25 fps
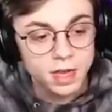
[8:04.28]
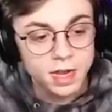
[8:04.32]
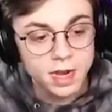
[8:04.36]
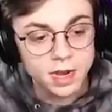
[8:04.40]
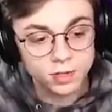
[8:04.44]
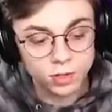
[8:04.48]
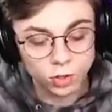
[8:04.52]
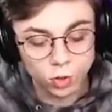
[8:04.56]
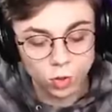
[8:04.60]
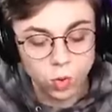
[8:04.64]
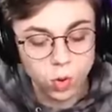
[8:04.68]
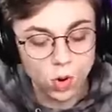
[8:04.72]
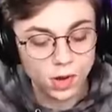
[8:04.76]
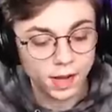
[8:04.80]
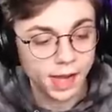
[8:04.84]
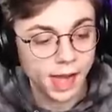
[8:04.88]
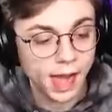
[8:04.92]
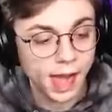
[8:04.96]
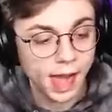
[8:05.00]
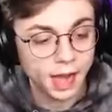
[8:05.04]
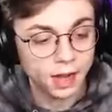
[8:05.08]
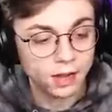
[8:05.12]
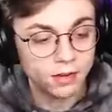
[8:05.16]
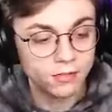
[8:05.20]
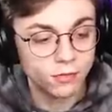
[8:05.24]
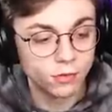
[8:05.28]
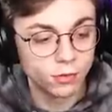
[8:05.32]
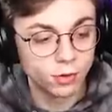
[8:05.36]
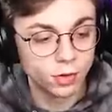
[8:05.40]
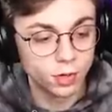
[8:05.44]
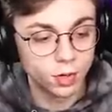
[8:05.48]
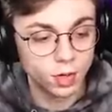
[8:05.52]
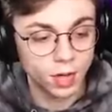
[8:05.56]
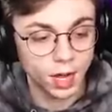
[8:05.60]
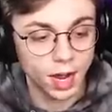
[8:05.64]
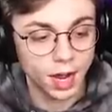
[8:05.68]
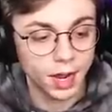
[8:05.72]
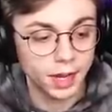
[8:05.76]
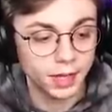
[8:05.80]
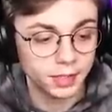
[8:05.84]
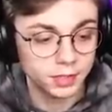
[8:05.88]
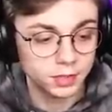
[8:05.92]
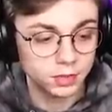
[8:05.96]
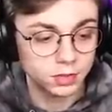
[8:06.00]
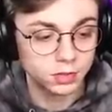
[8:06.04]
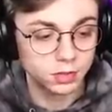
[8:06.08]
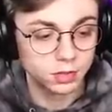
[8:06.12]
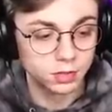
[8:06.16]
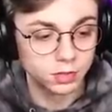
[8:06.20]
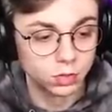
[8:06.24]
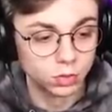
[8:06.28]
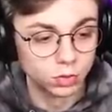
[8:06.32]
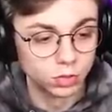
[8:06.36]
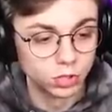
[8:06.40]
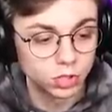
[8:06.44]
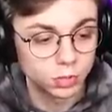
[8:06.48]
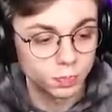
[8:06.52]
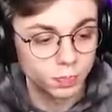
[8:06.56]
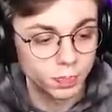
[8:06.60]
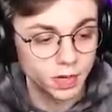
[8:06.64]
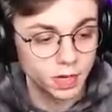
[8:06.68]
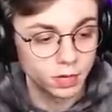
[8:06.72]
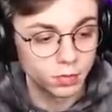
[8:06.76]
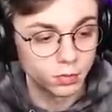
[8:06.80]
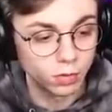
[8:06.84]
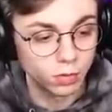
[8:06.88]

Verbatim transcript: here's a quick hack for you guys doing speed